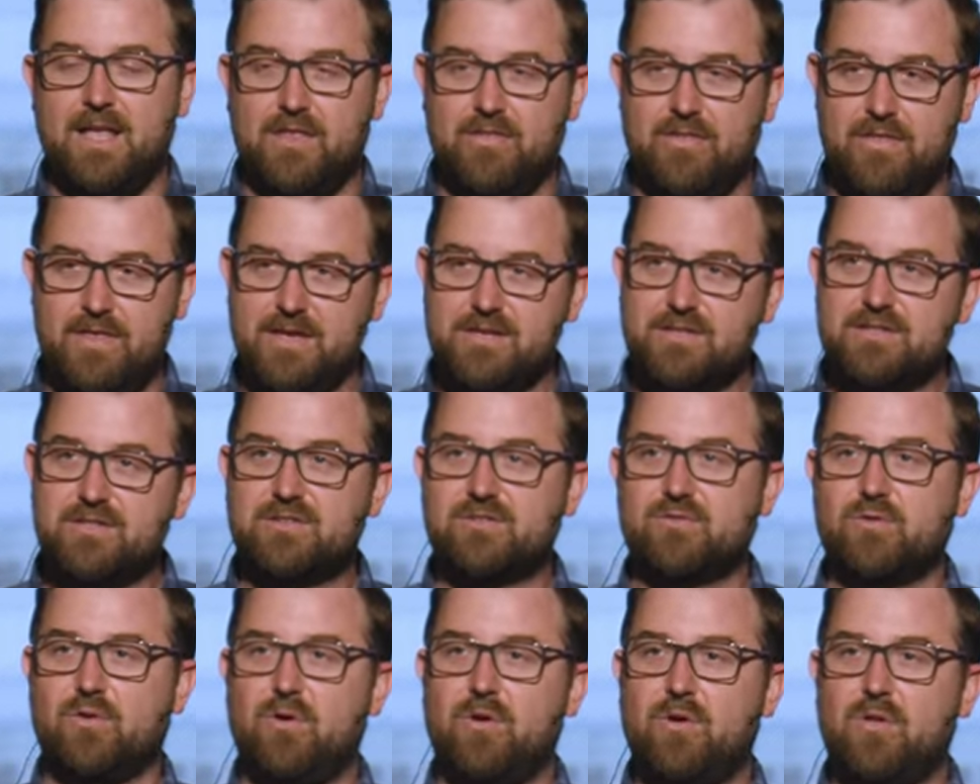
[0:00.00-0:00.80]
This
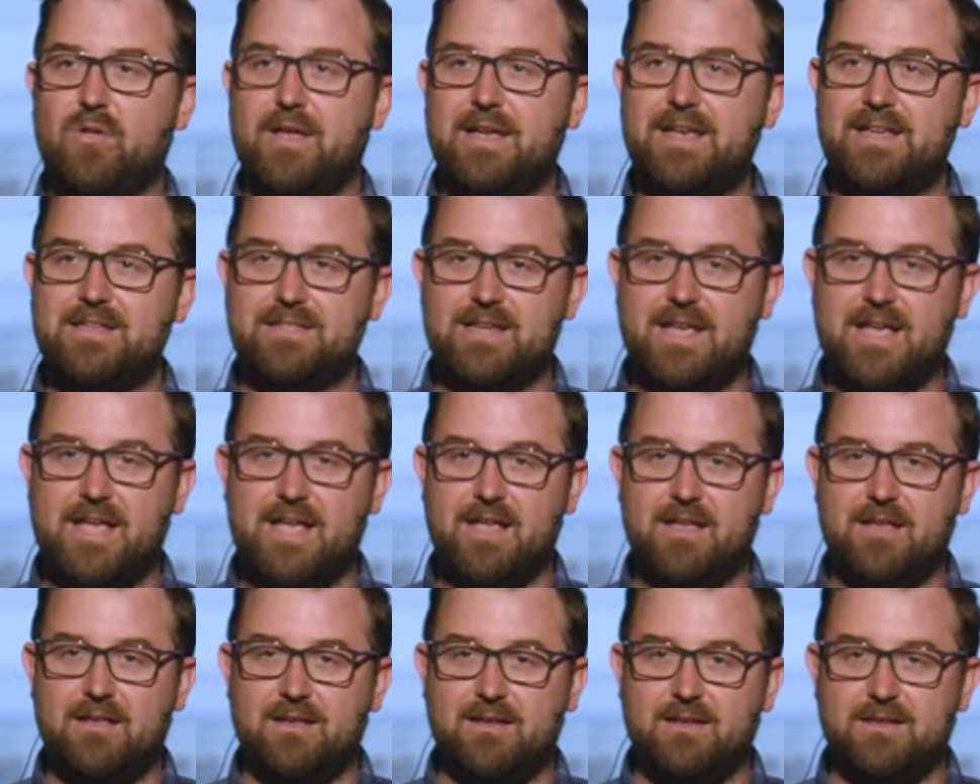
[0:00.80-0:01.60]
scroll is
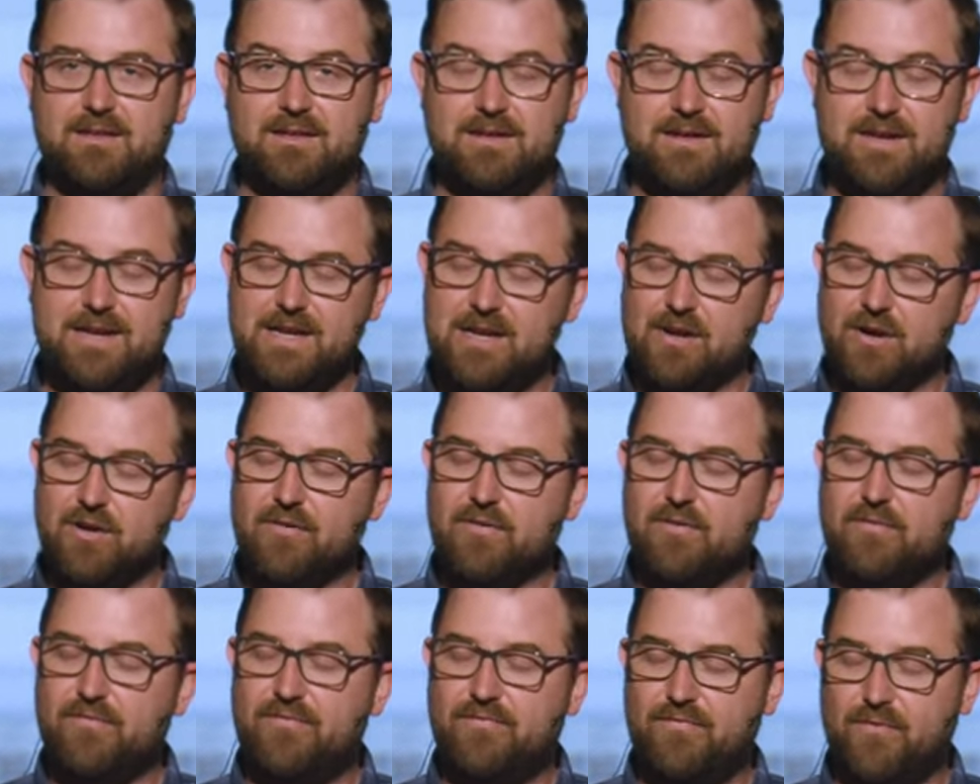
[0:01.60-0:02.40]
a near
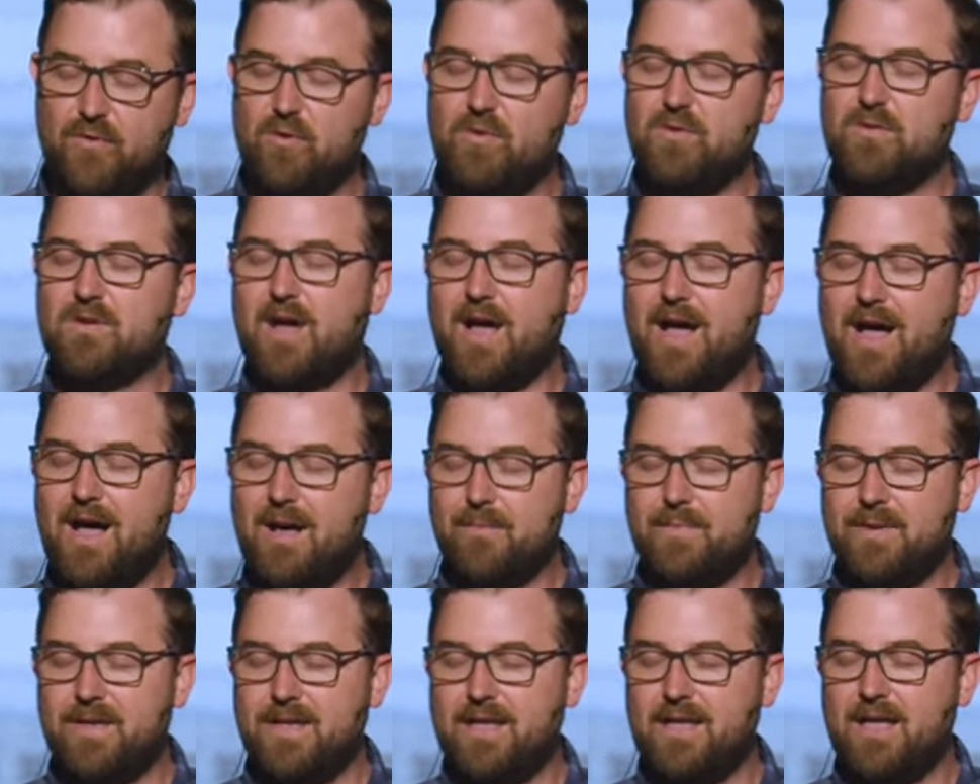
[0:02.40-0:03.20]
full
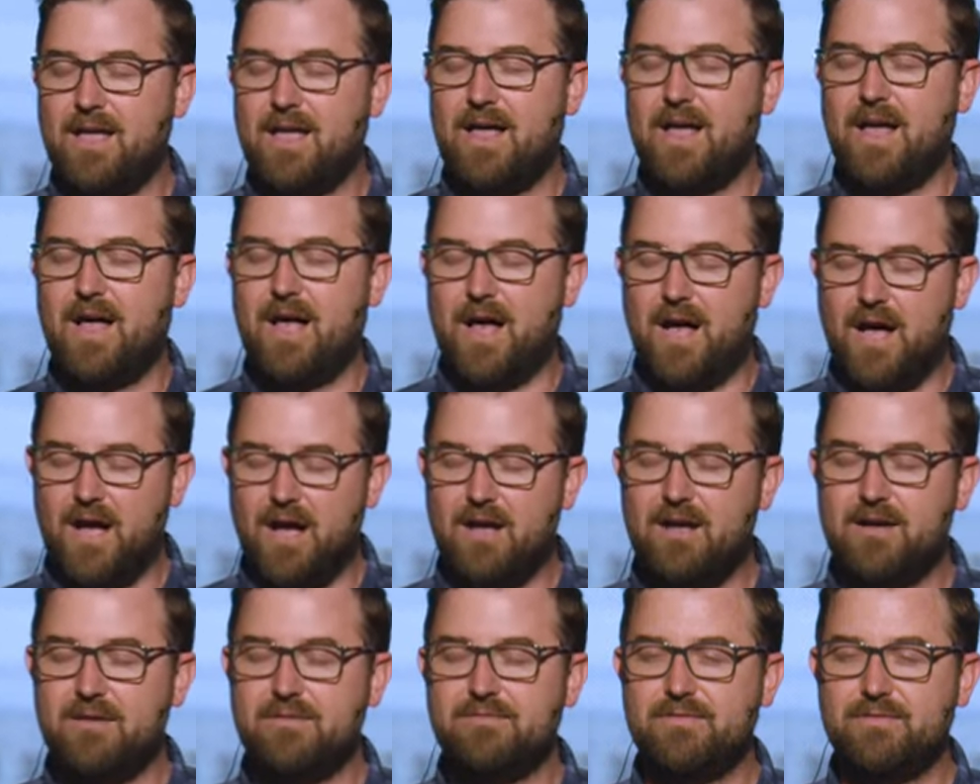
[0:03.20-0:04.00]
copy
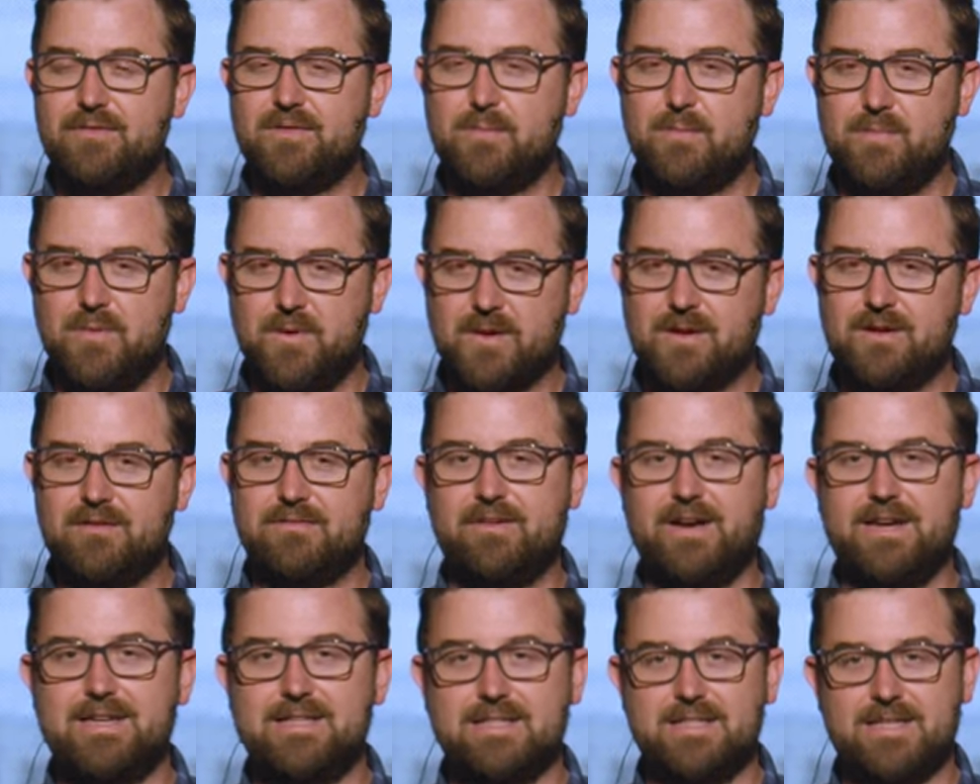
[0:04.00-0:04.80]
of the book
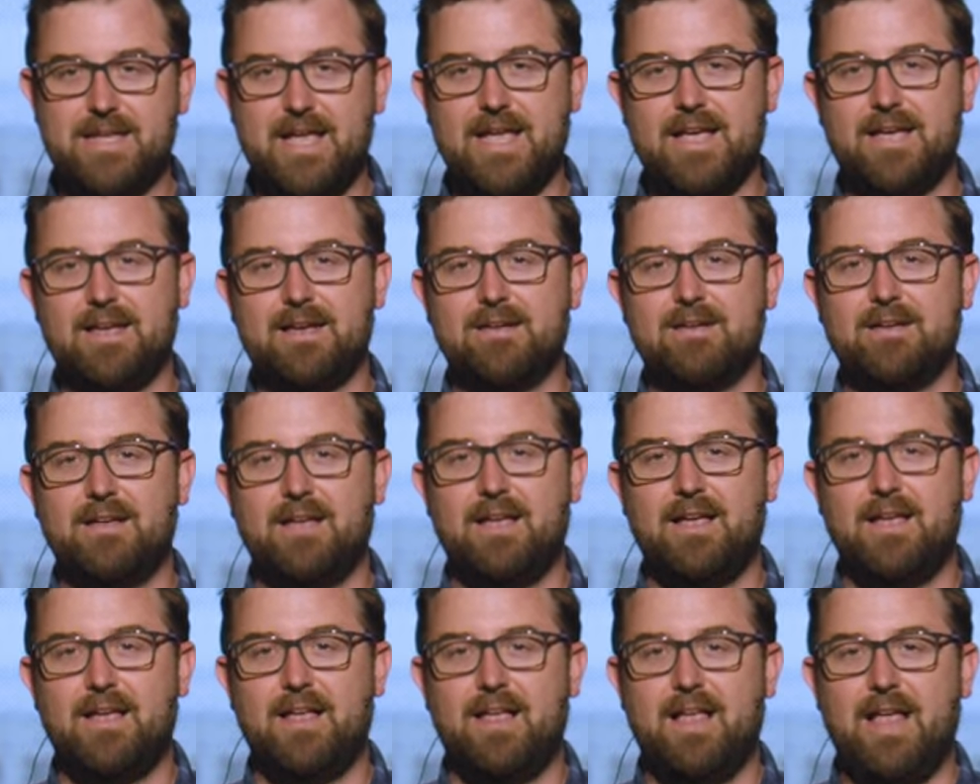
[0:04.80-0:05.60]
of Isaiah,
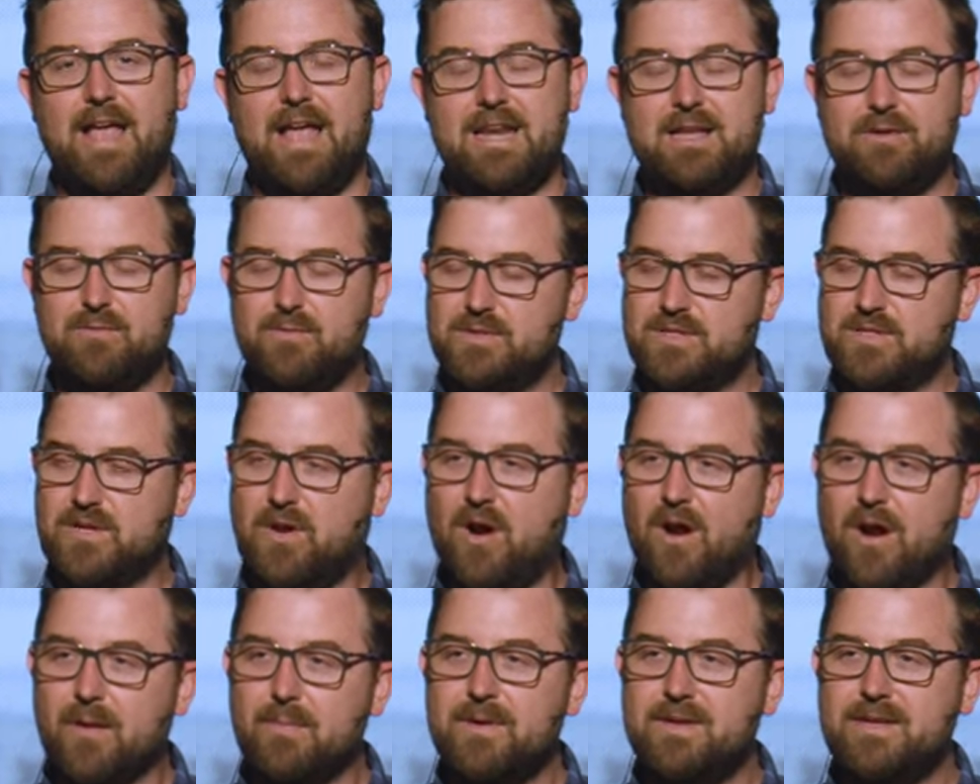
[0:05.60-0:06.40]
and it was
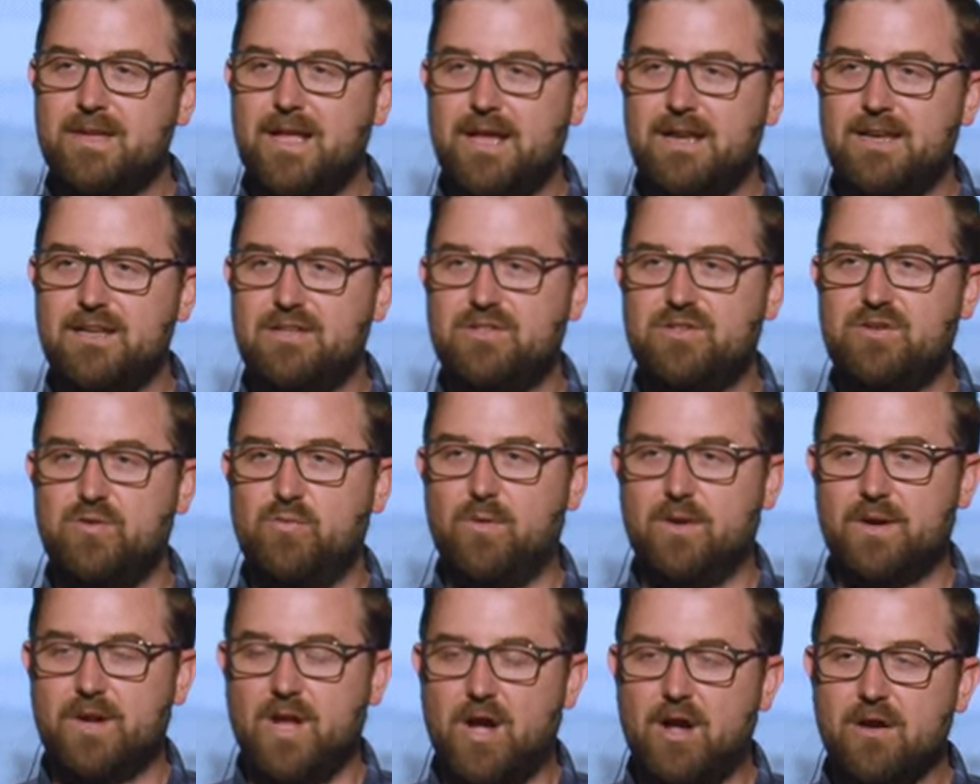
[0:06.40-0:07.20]
carbon dated to
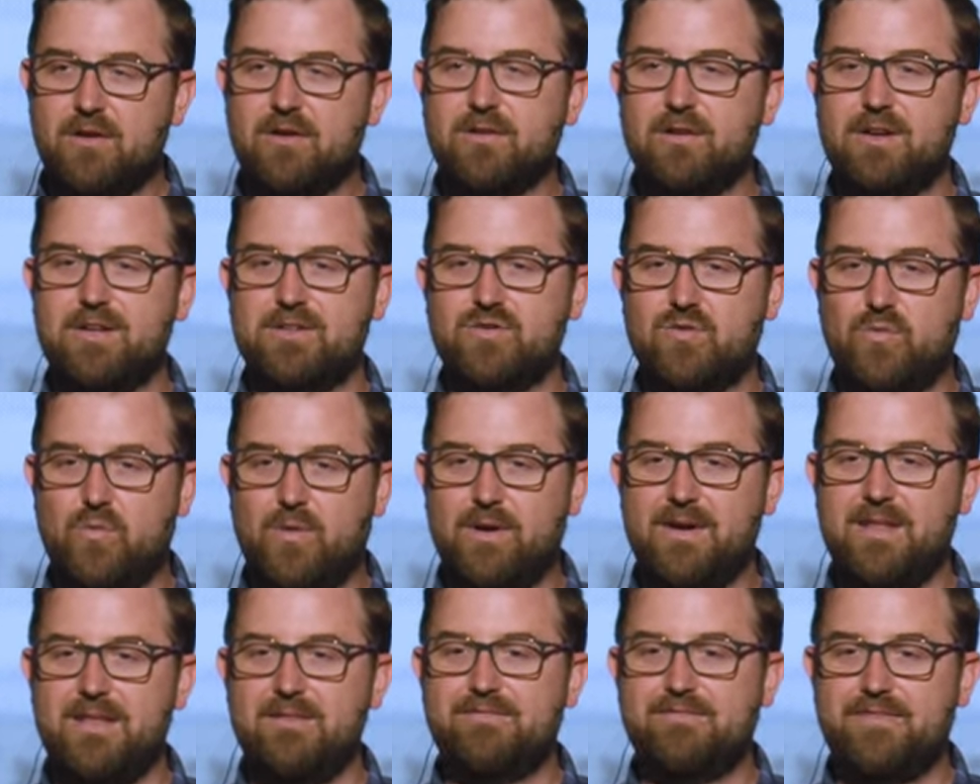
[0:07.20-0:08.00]

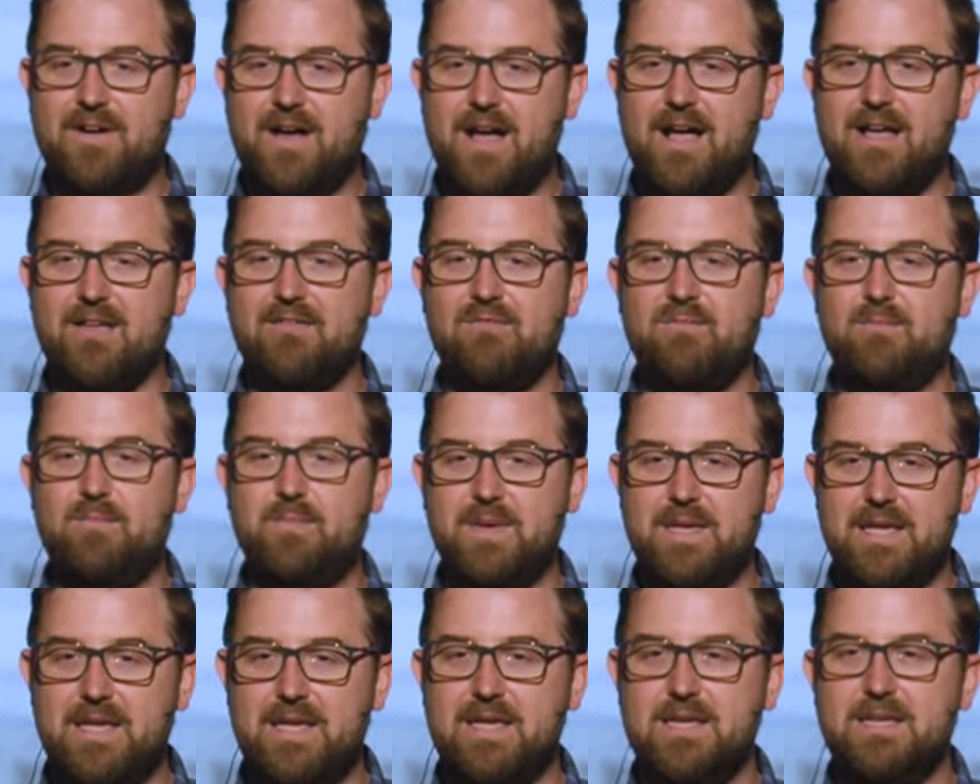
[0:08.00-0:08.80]
125
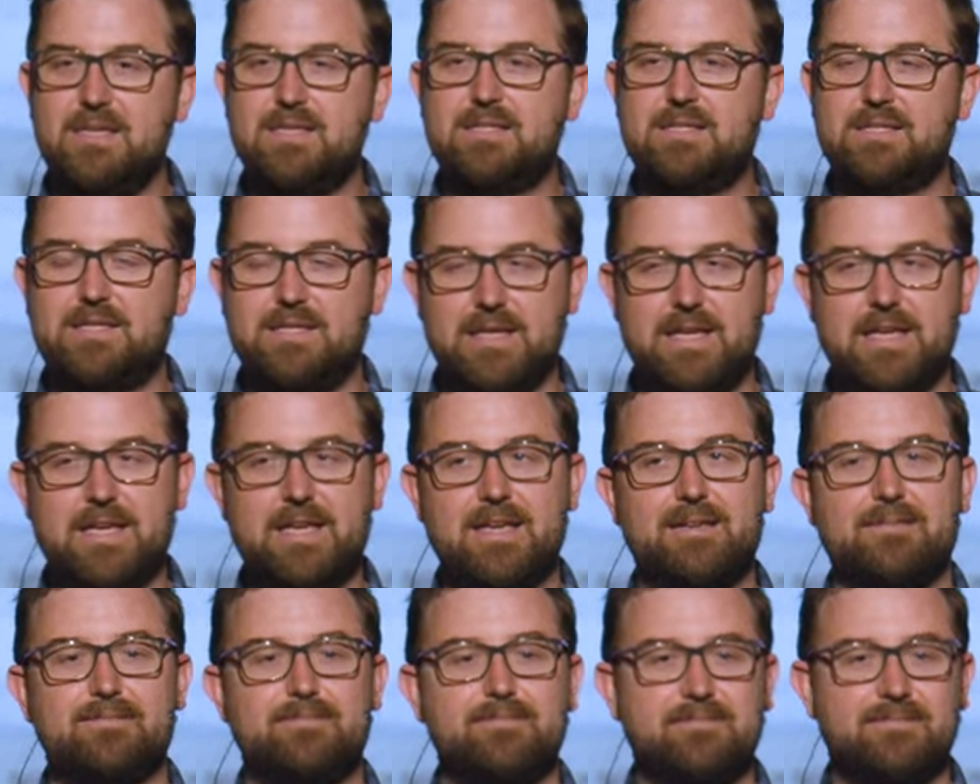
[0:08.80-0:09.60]

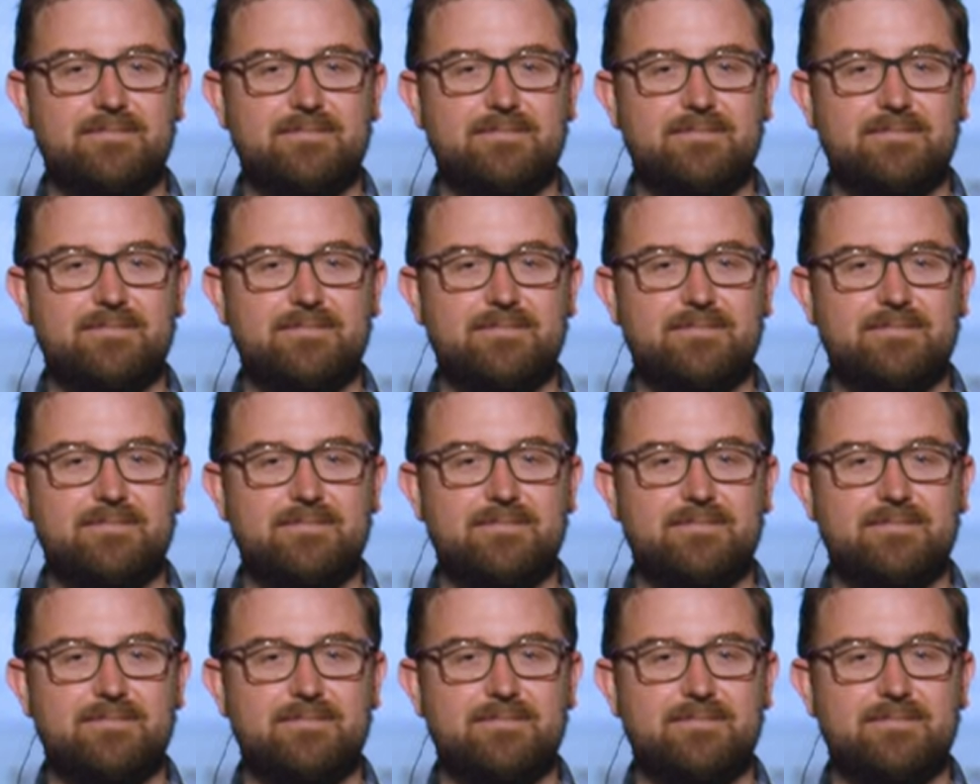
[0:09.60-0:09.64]
BC.